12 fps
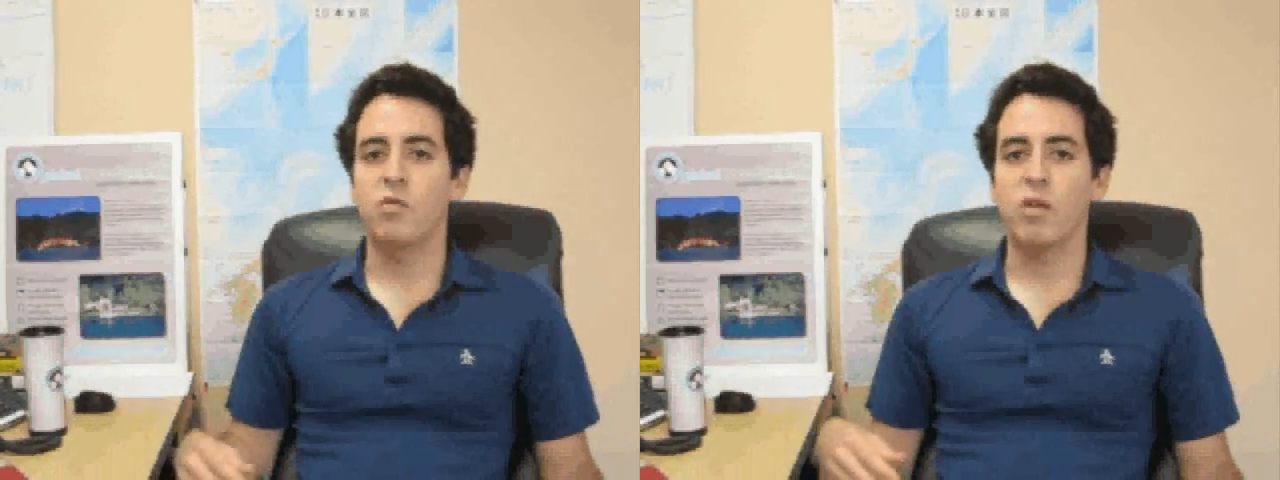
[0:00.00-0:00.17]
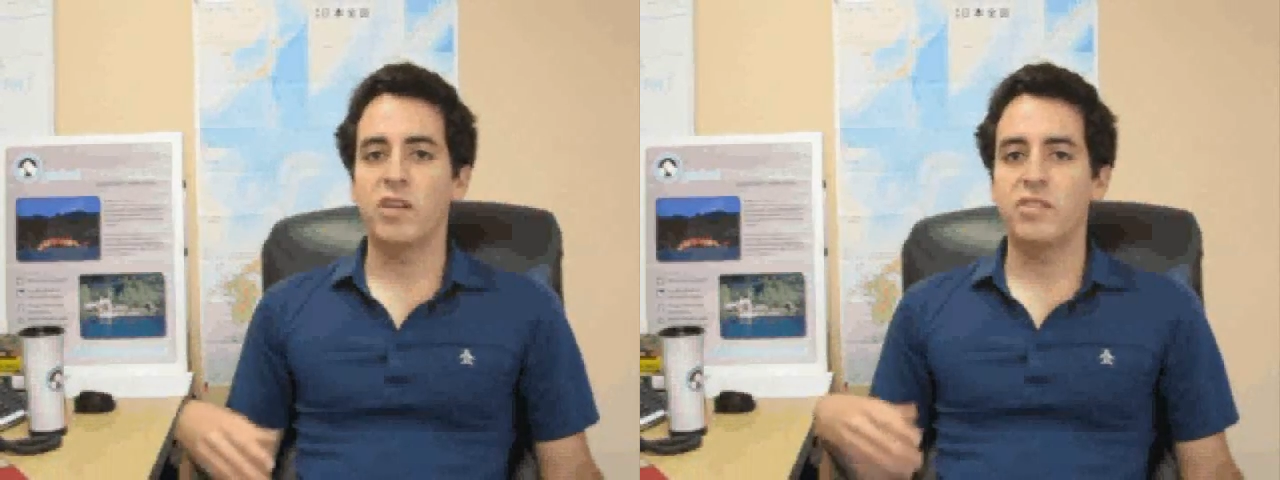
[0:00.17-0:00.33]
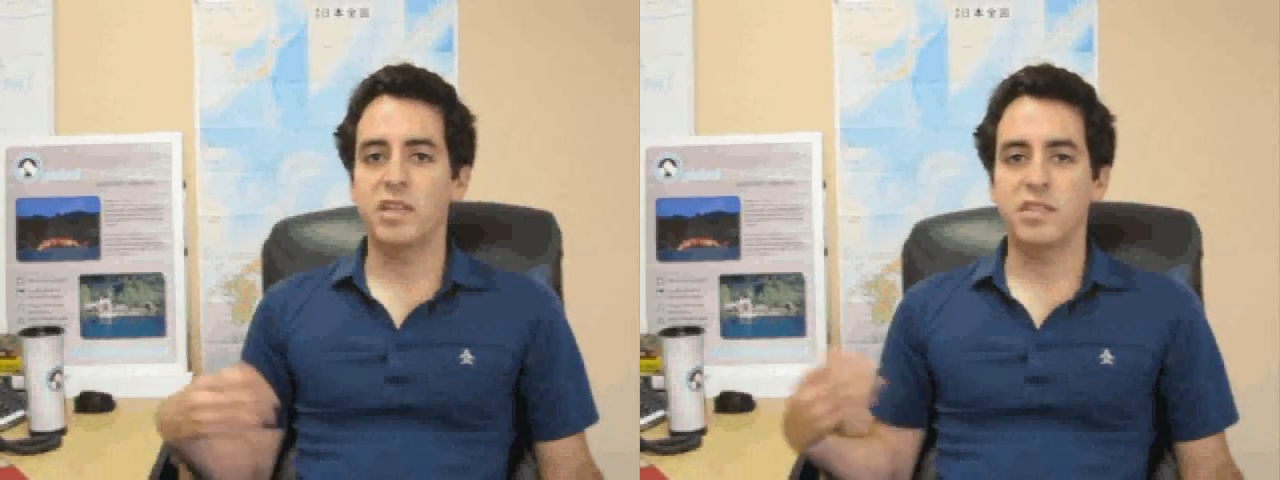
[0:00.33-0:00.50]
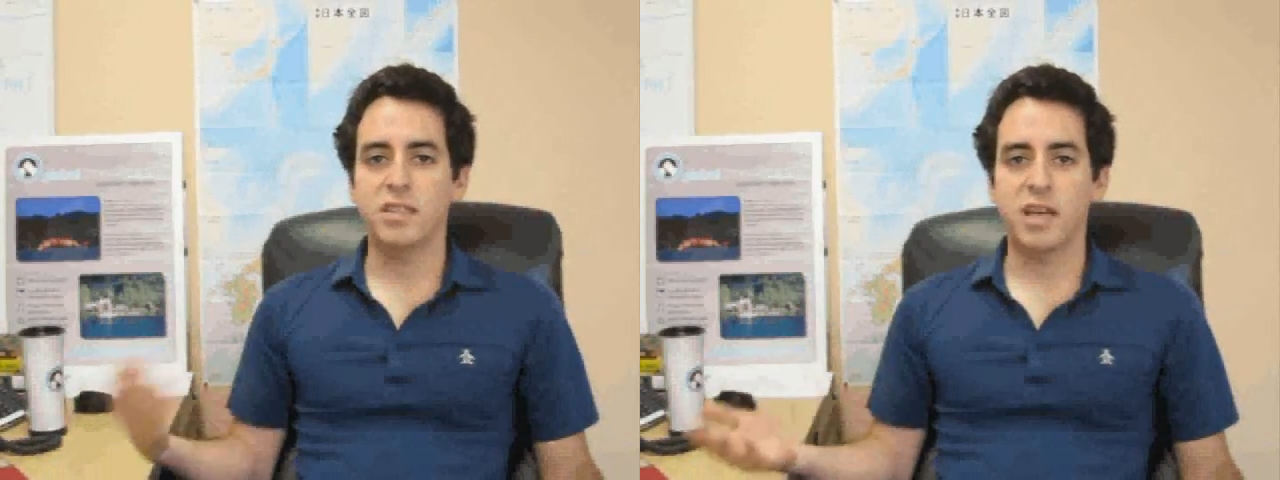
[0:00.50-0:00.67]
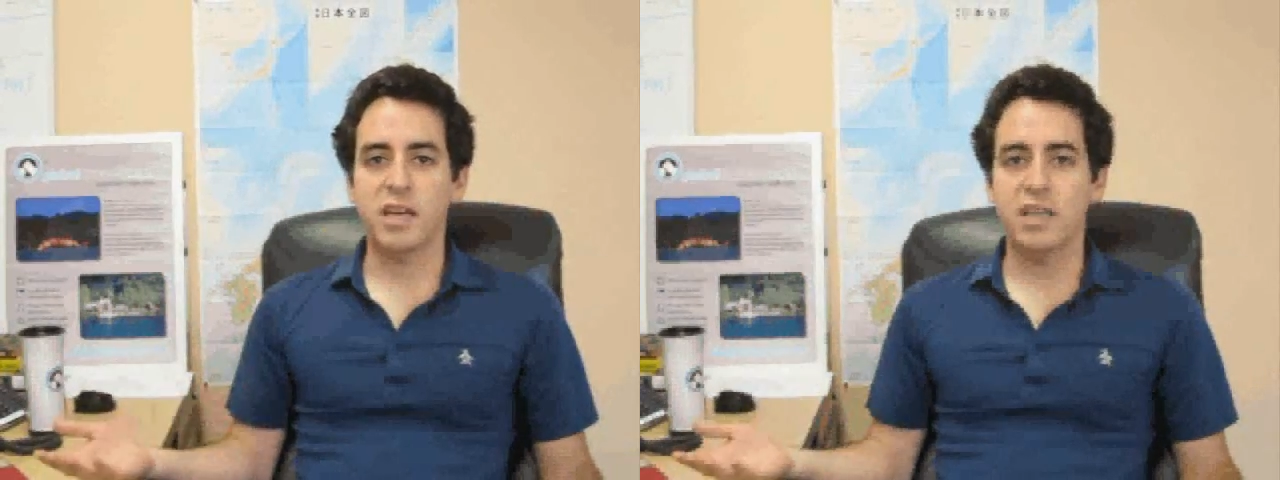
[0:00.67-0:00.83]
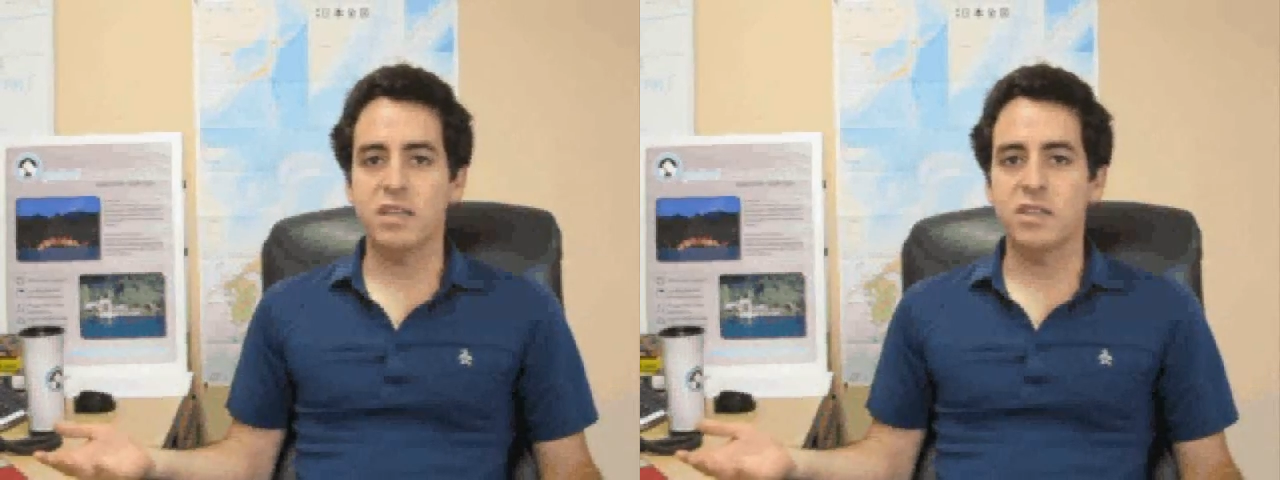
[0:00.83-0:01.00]

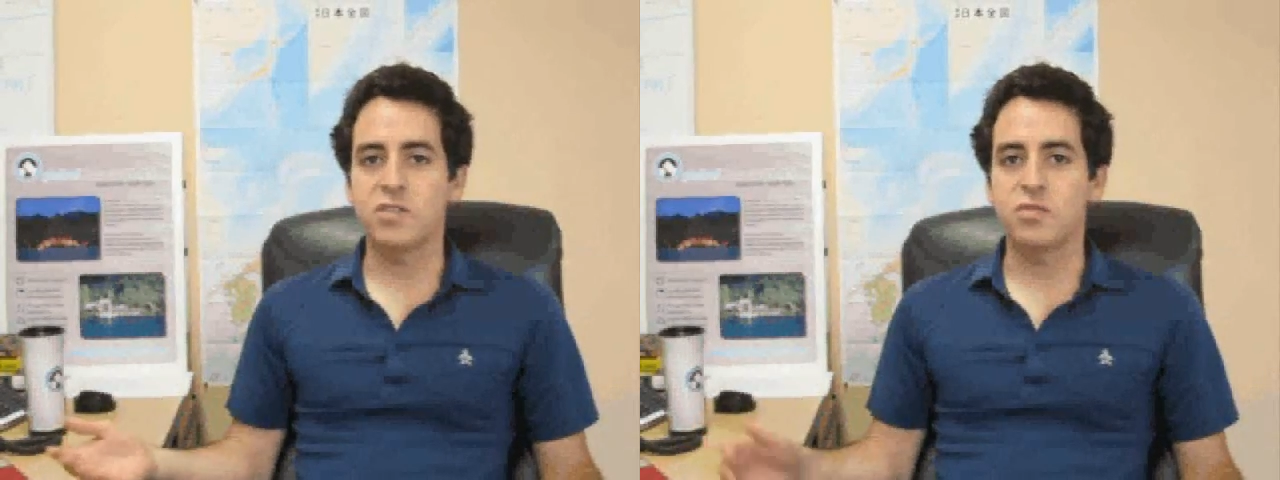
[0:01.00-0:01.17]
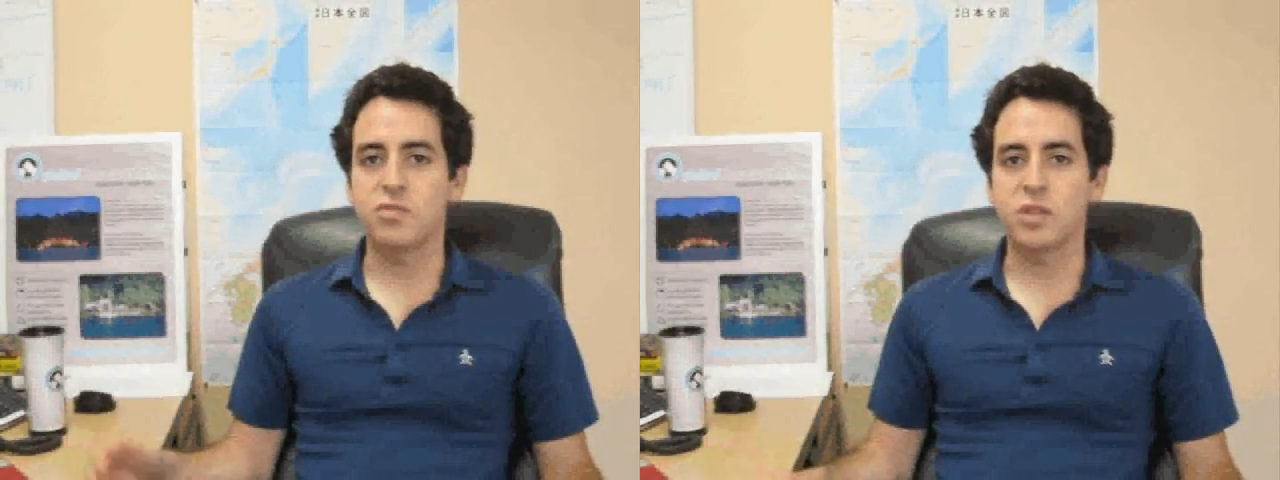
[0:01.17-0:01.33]
Rajasthan is a